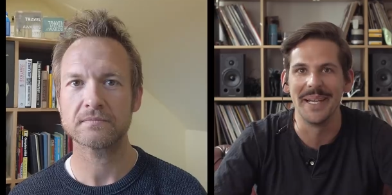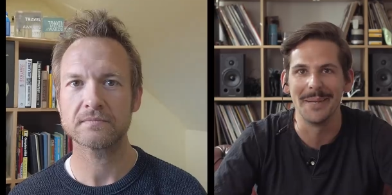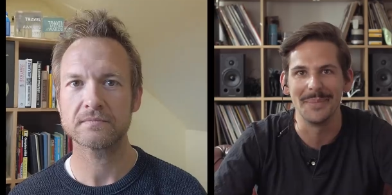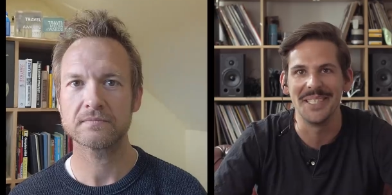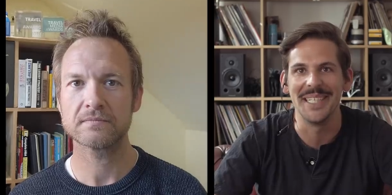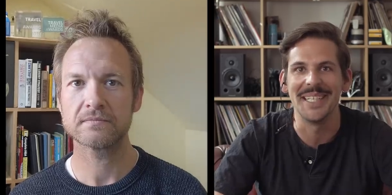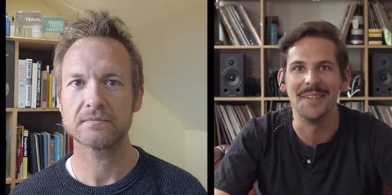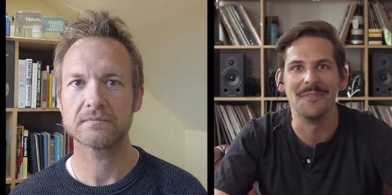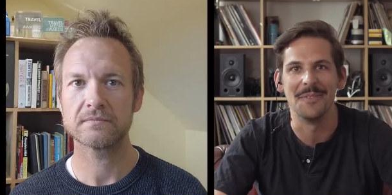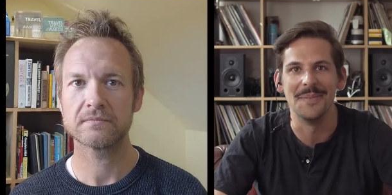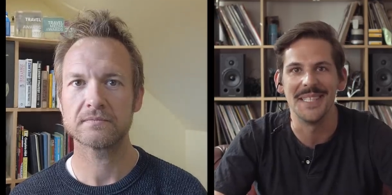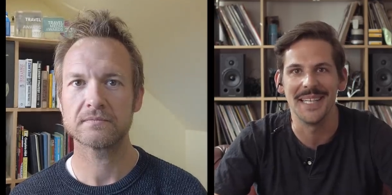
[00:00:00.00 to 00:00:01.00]
Speaker 1: pick up a
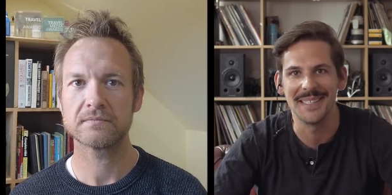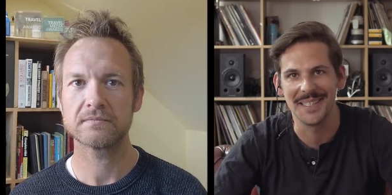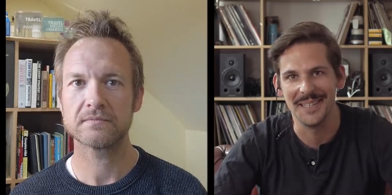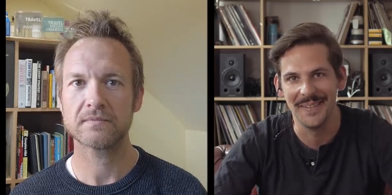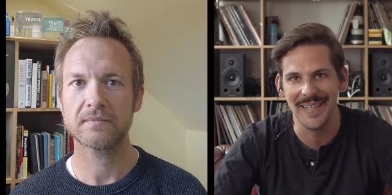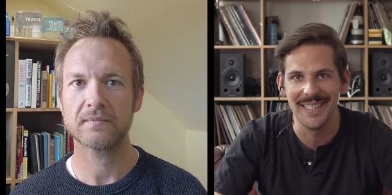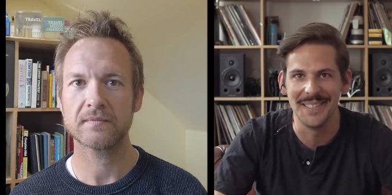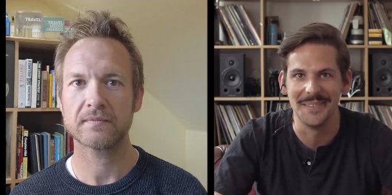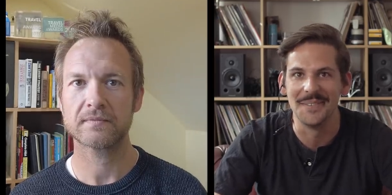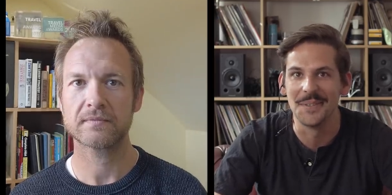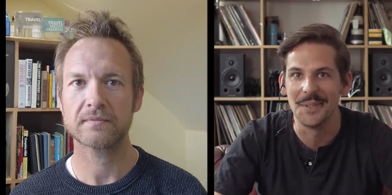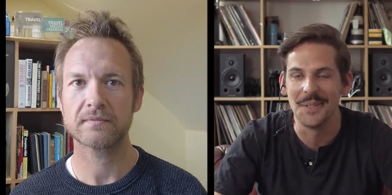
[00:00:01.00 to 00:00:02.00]
chicken from Tesco and eat
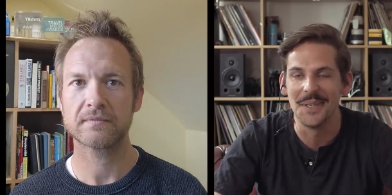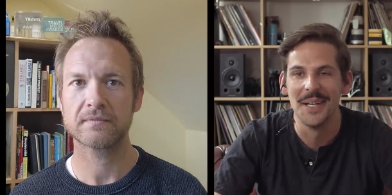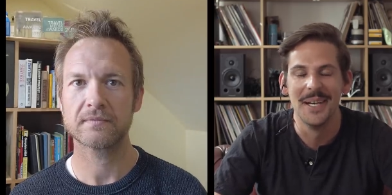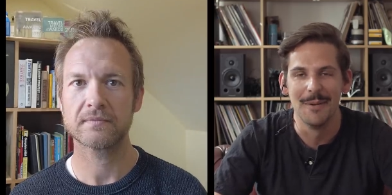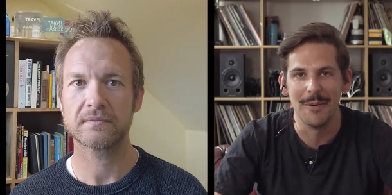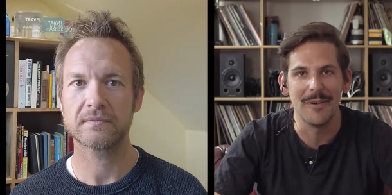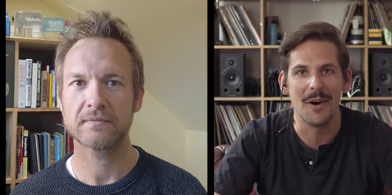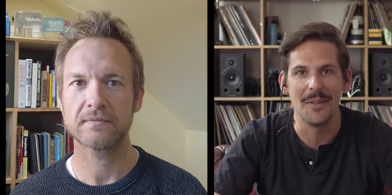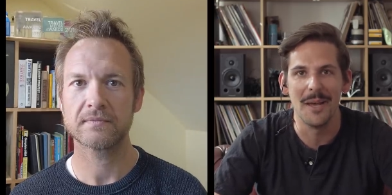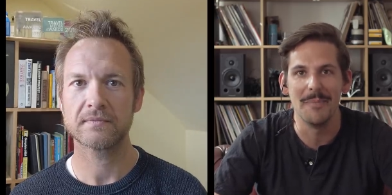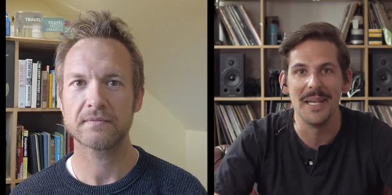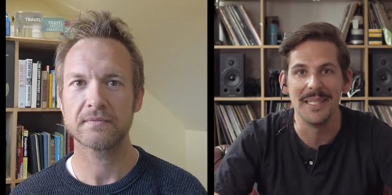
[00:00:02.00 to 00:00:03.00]
it raw
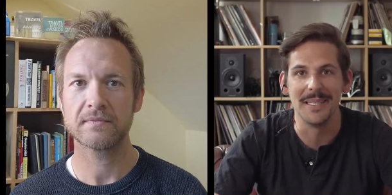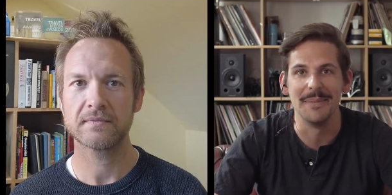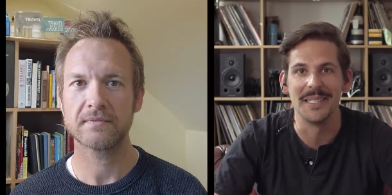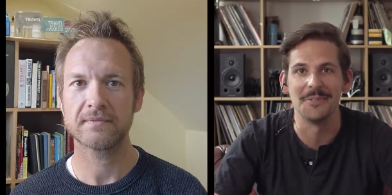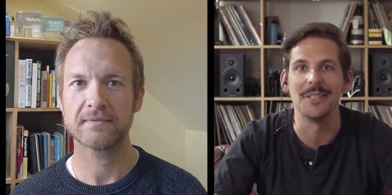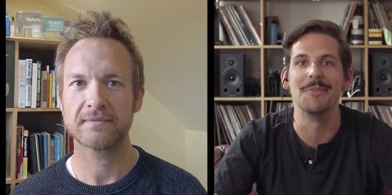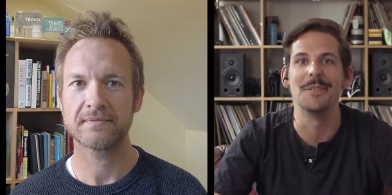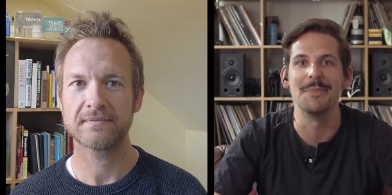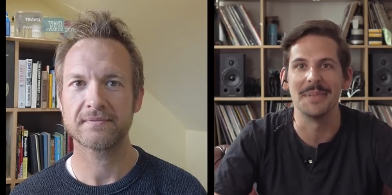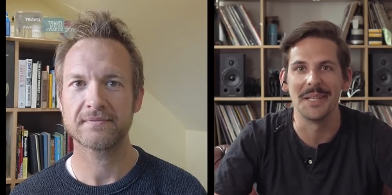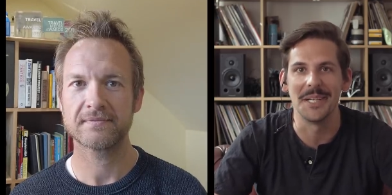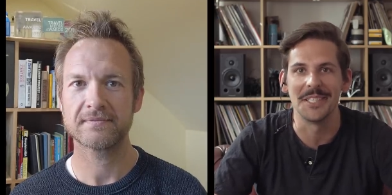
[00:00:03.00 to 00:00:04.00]
without there being some extreme
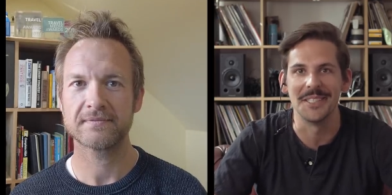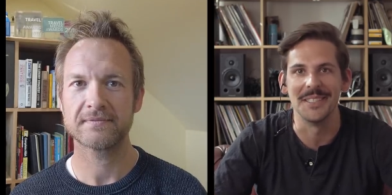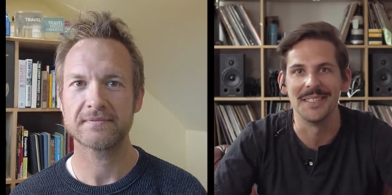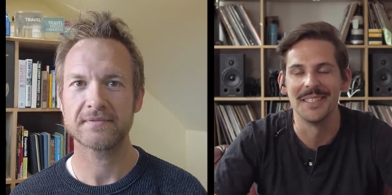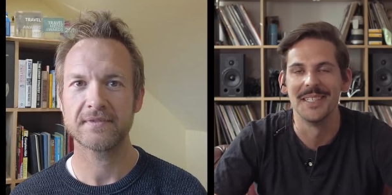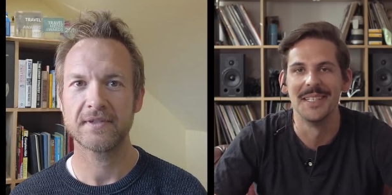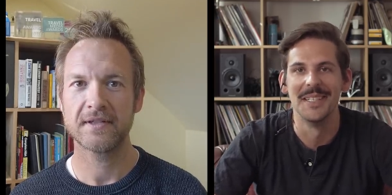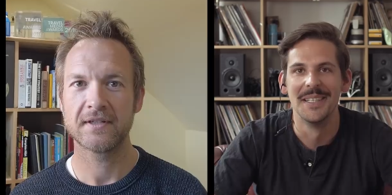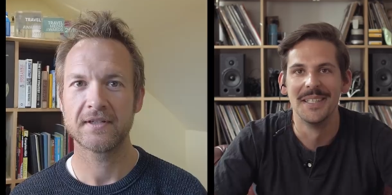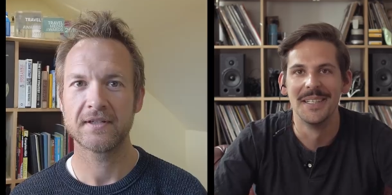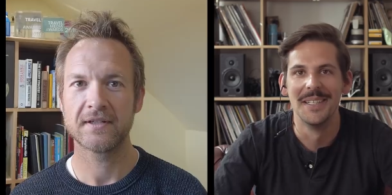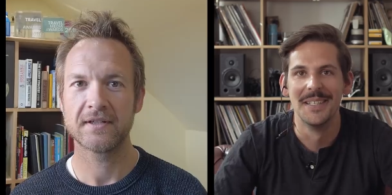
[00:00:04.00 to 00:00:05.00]
repercussions
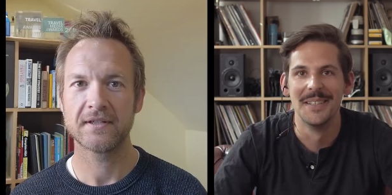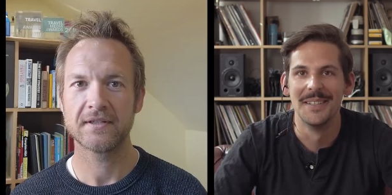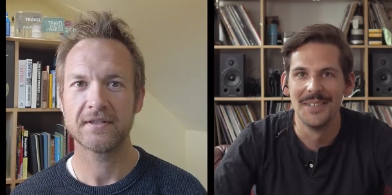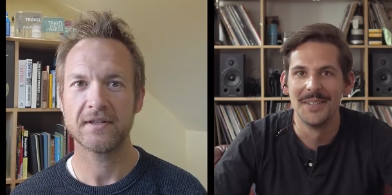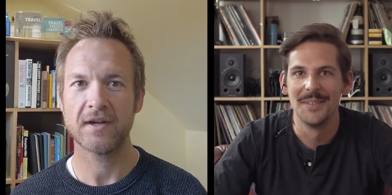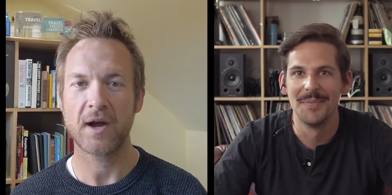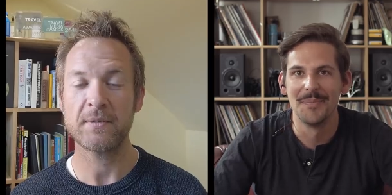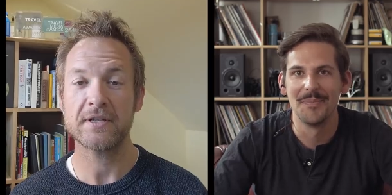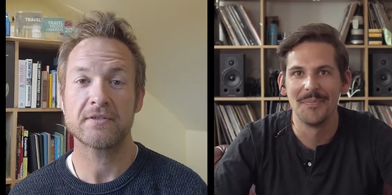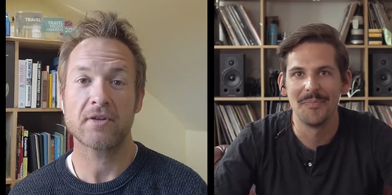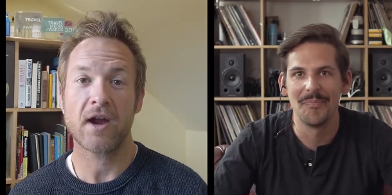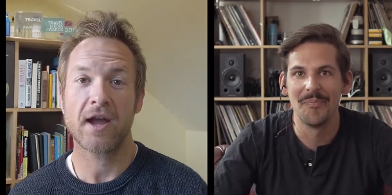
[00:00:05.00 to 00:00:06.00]
Speaker 2: no, I mean
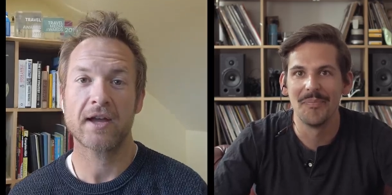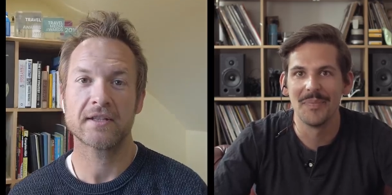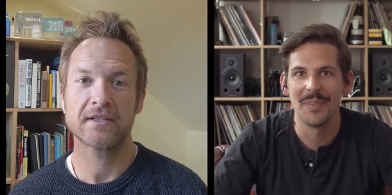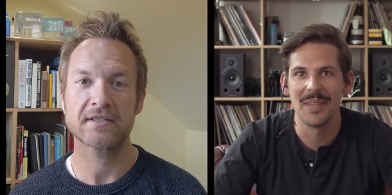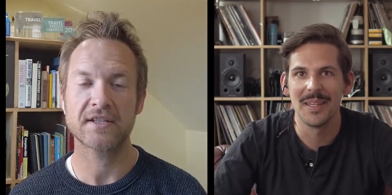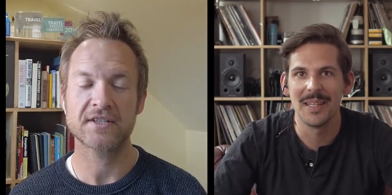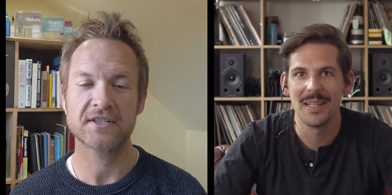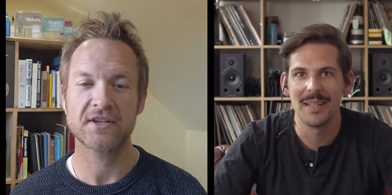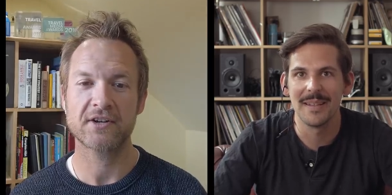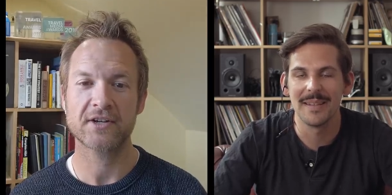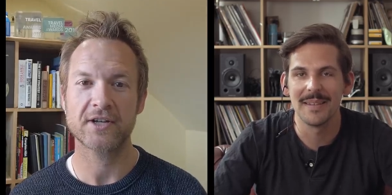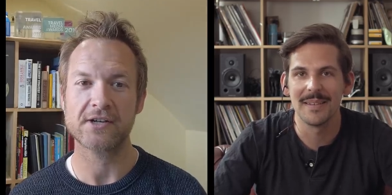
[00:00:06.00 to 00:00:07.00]
try and just let us
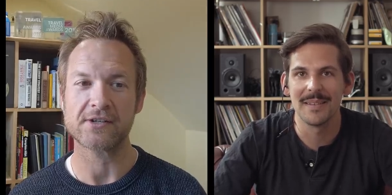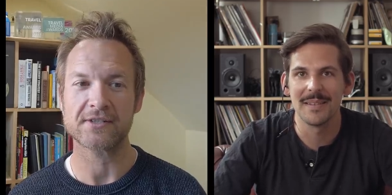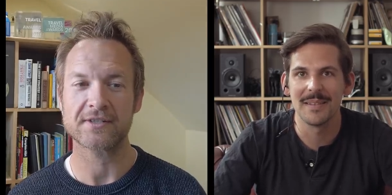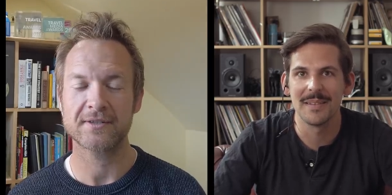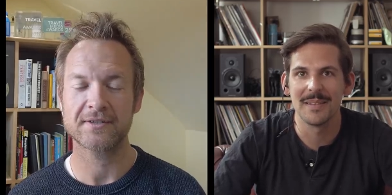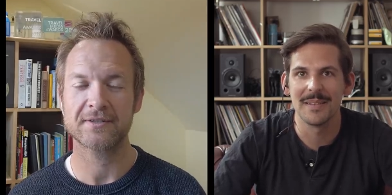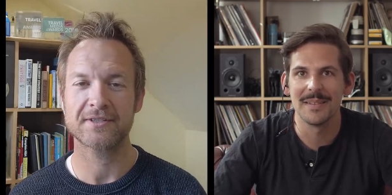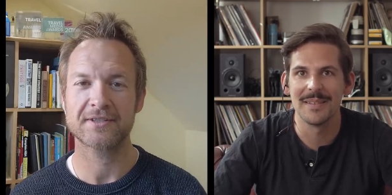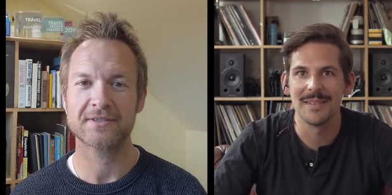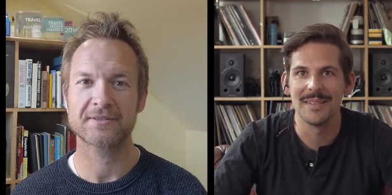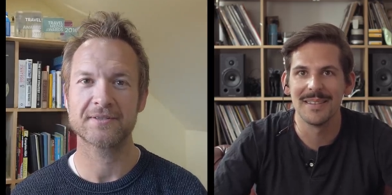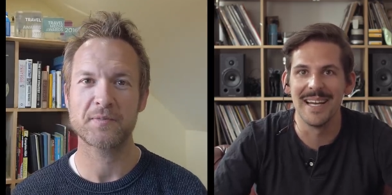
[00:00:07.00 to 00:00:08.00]
know how it goes.
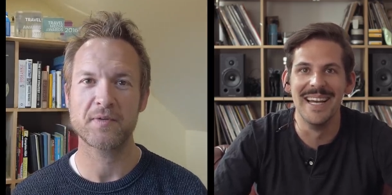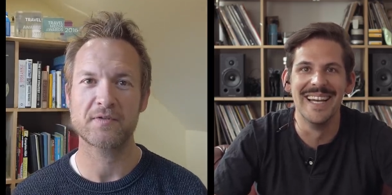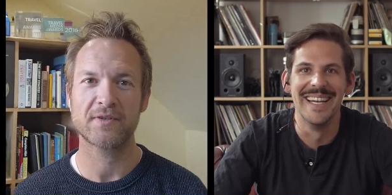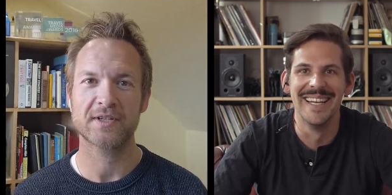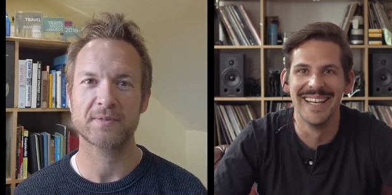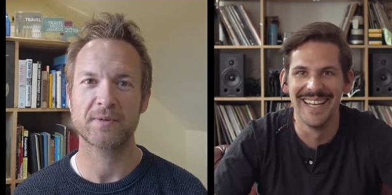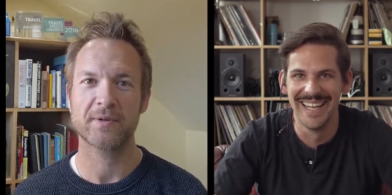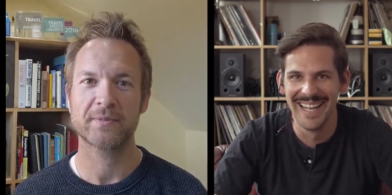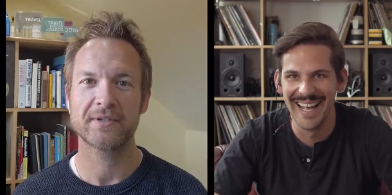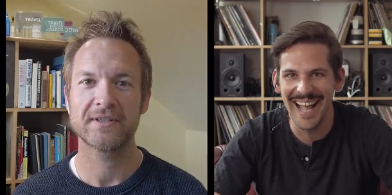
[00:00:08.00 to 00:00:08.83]
Just it would be a fun experiment.